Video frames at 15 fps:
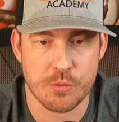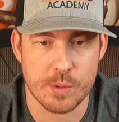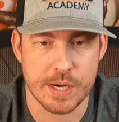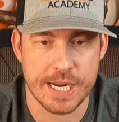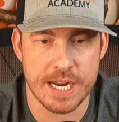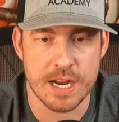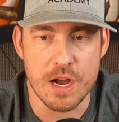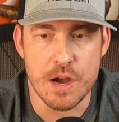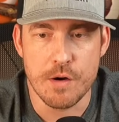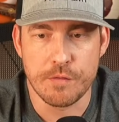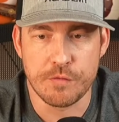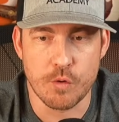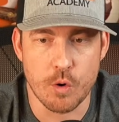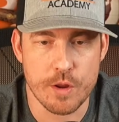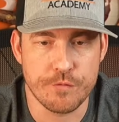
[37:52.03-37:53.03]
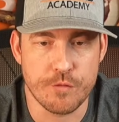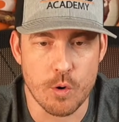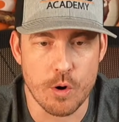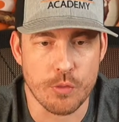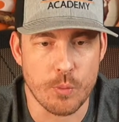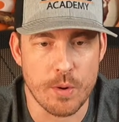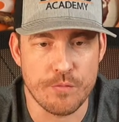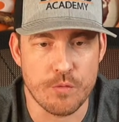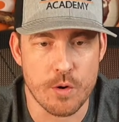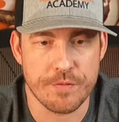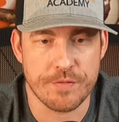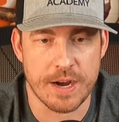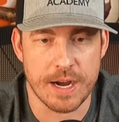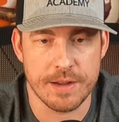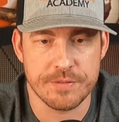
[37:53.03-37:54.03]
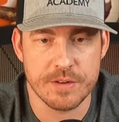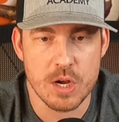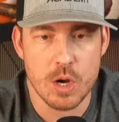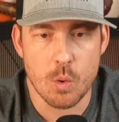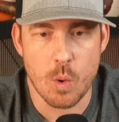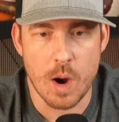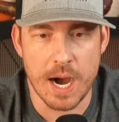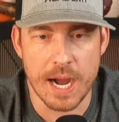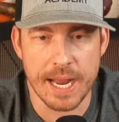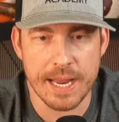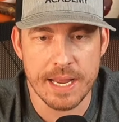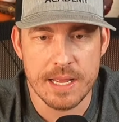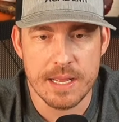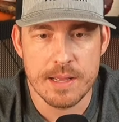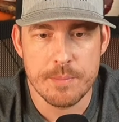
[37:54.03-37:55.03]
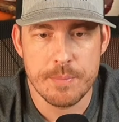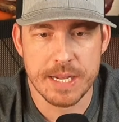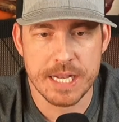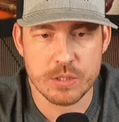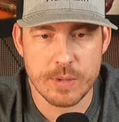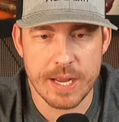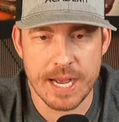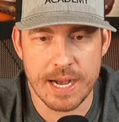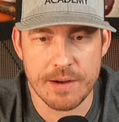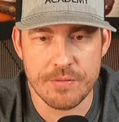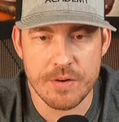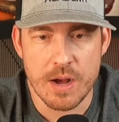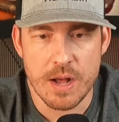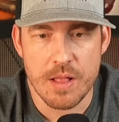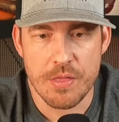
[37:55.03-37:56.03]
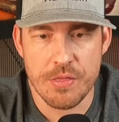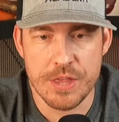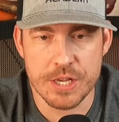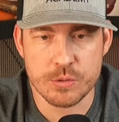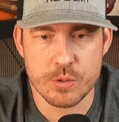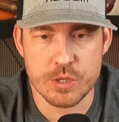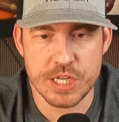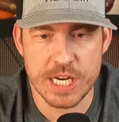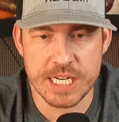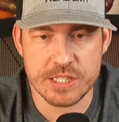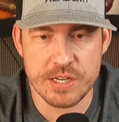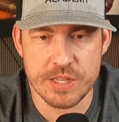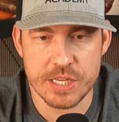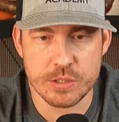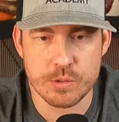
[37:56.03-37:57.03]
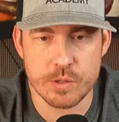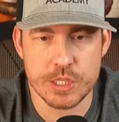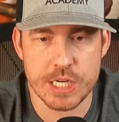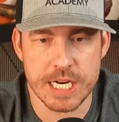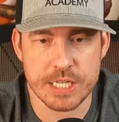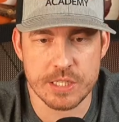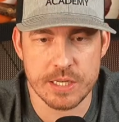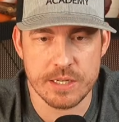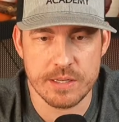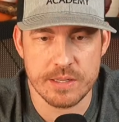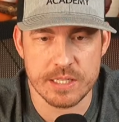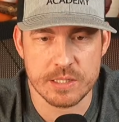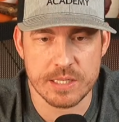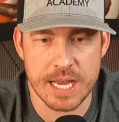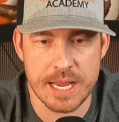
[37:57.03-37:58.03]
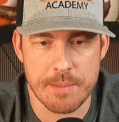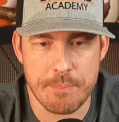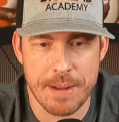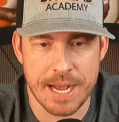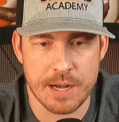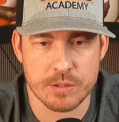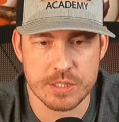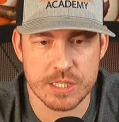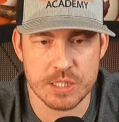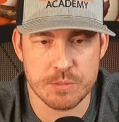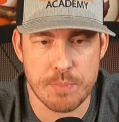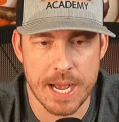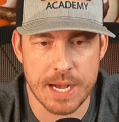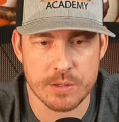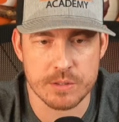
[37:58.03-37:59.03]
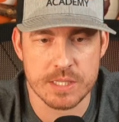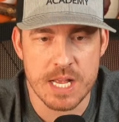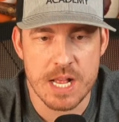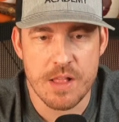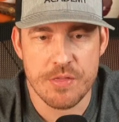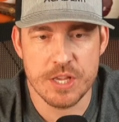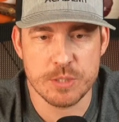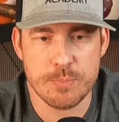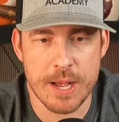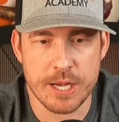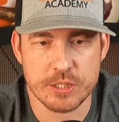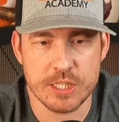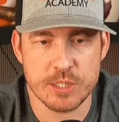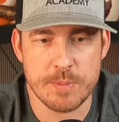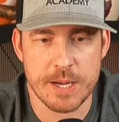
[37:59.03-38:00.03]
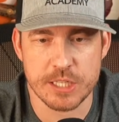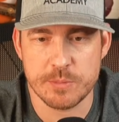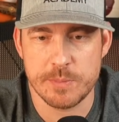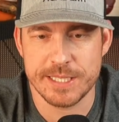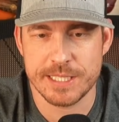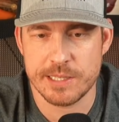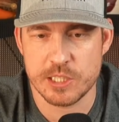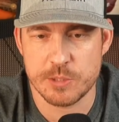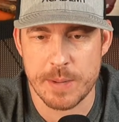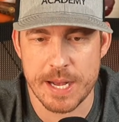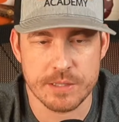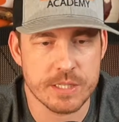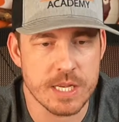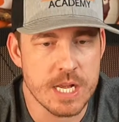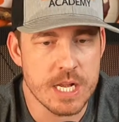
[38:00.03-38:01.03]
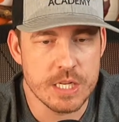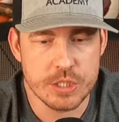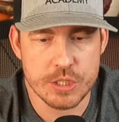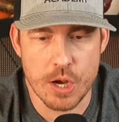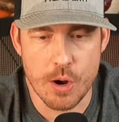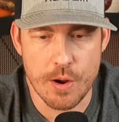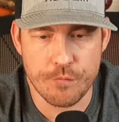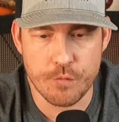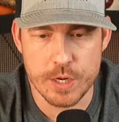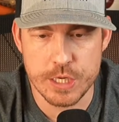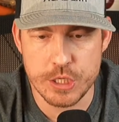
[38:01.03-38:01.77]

344, 345. Why? Because we have this rejection, this kind of bounce, this bounce, this bounce, this bounce, this bounce. So if we